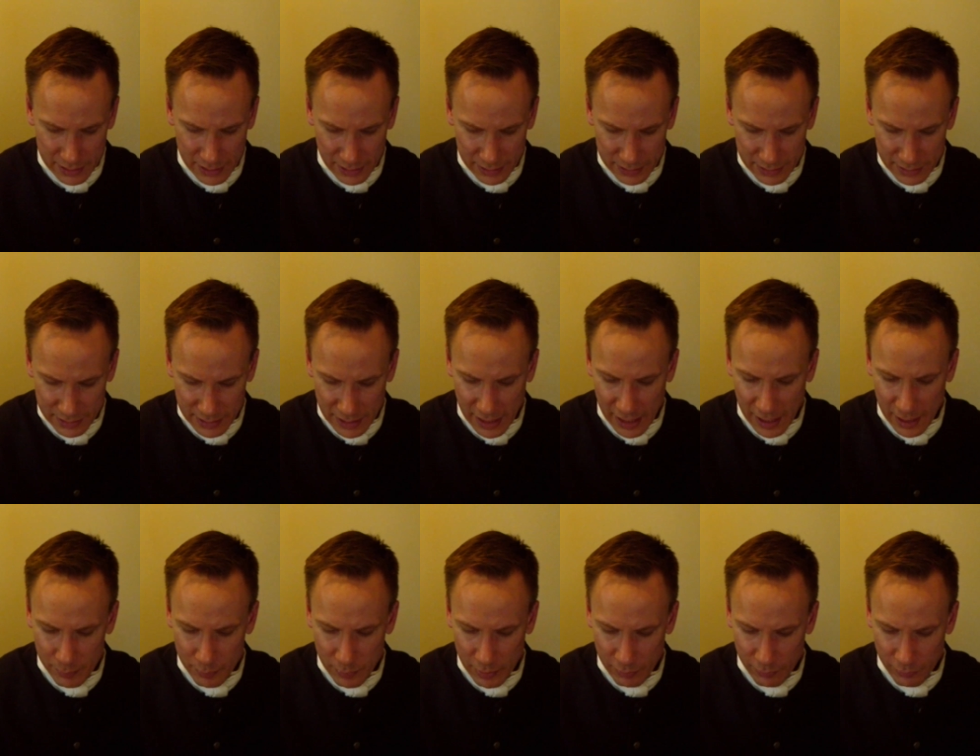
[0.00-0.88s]
had
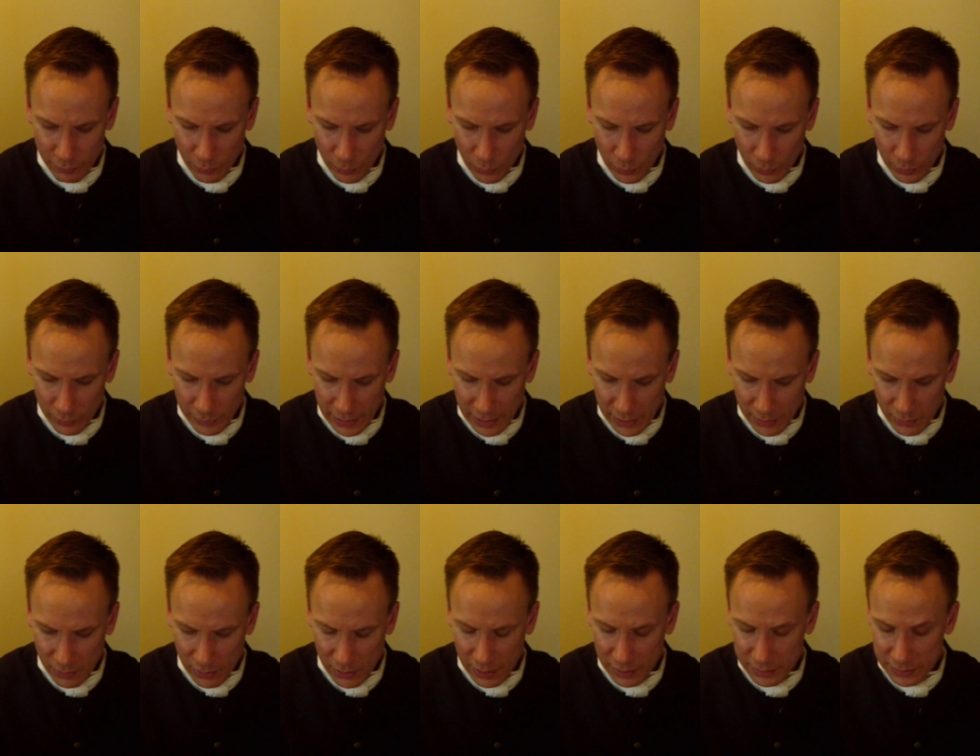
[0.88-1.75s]
stayed before they
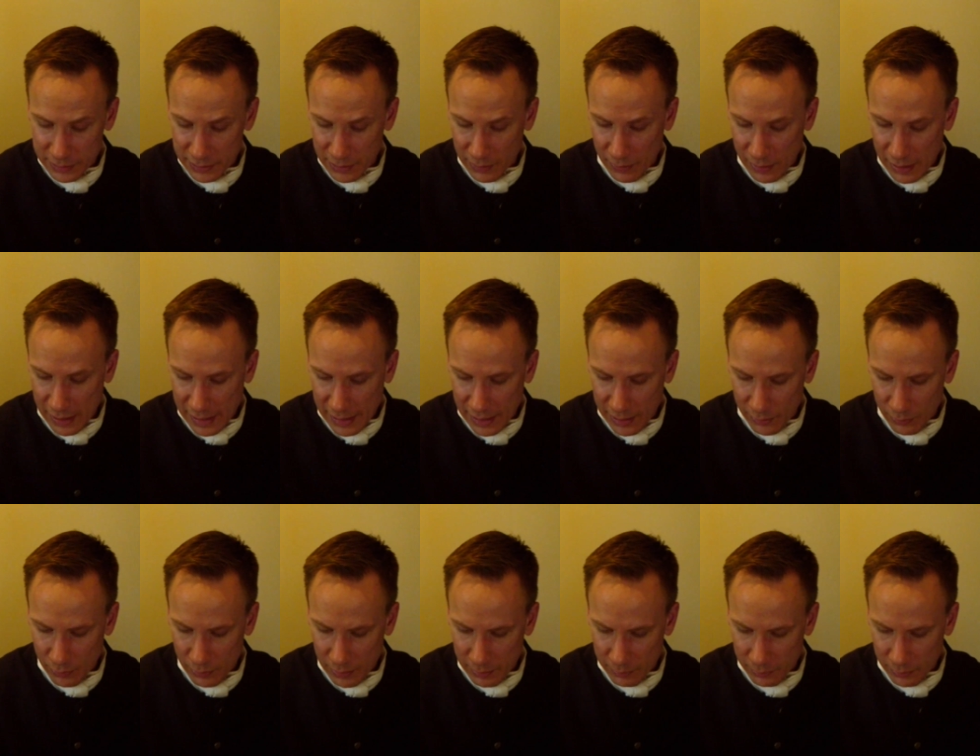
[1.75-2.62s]
crossed the Ohio
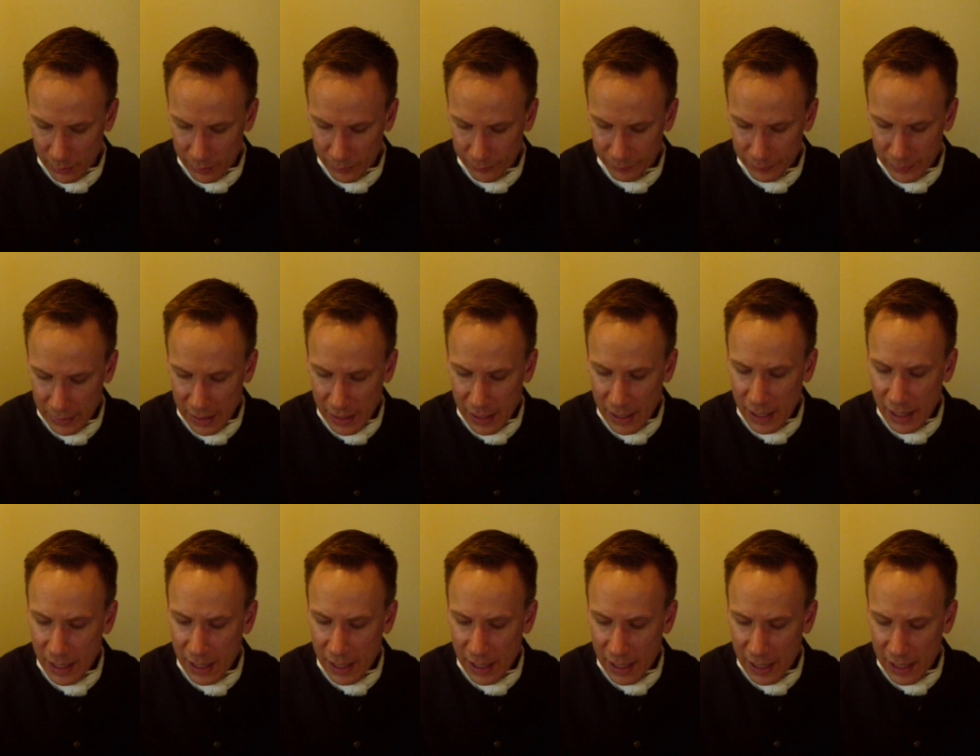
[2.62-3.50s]
River.
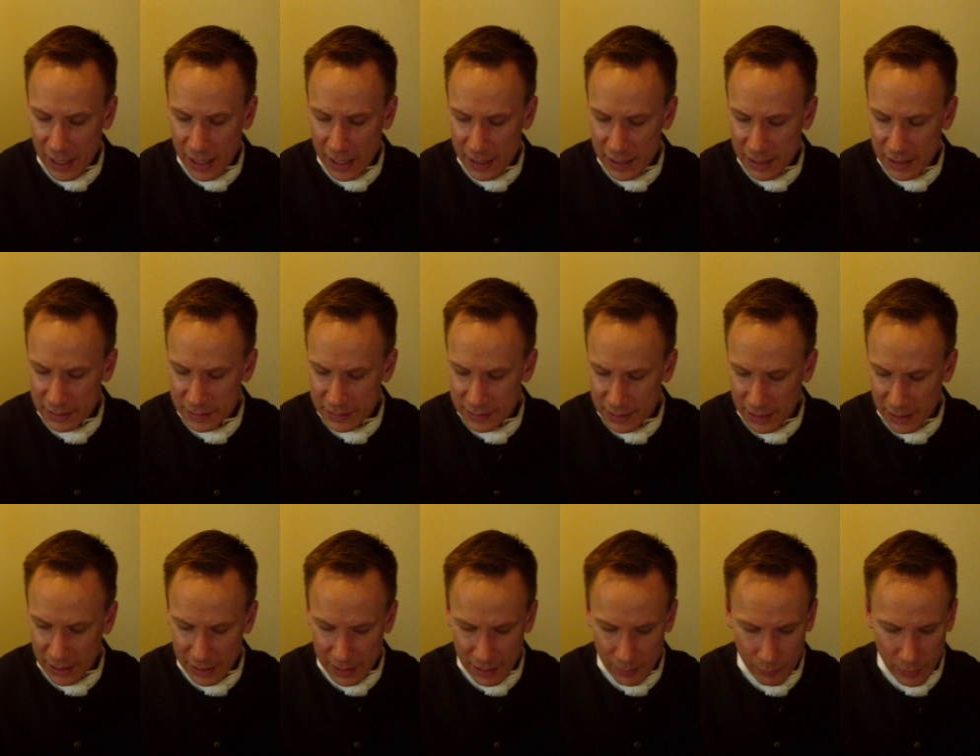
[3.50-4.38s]
He and his
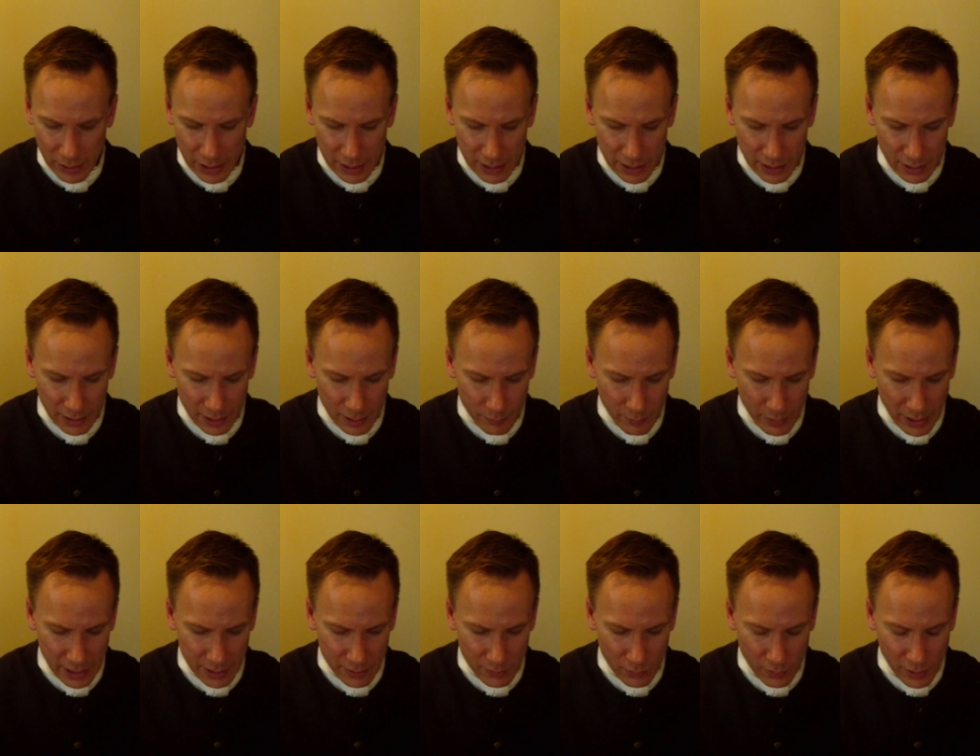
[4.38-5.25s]
son immediately
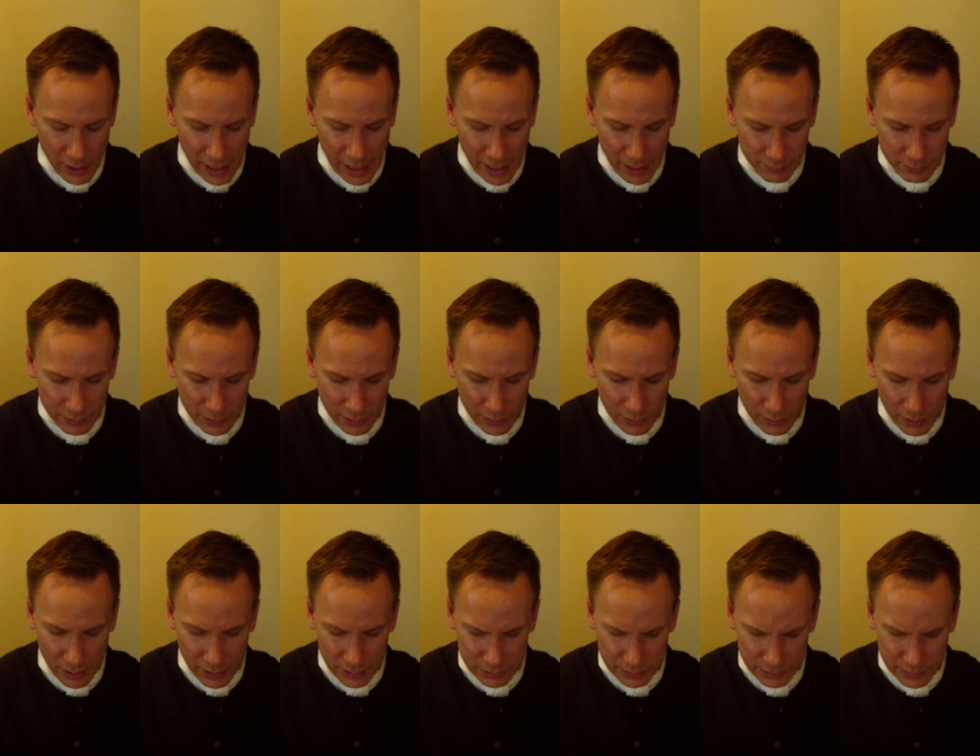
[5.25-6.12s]
made a raft and
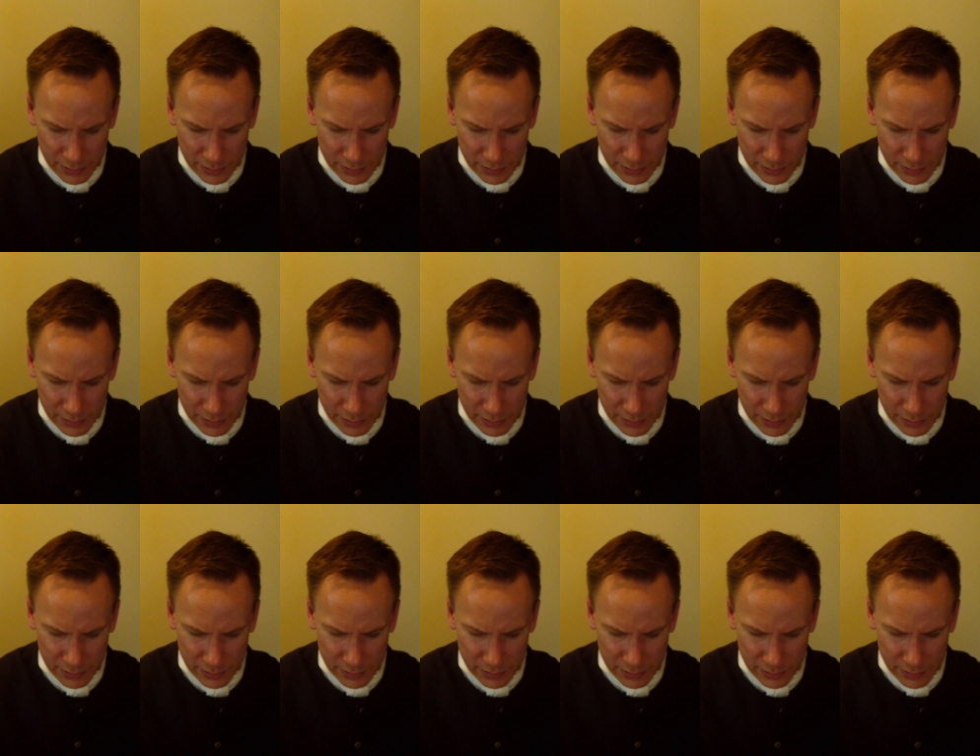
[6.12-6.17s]
crossed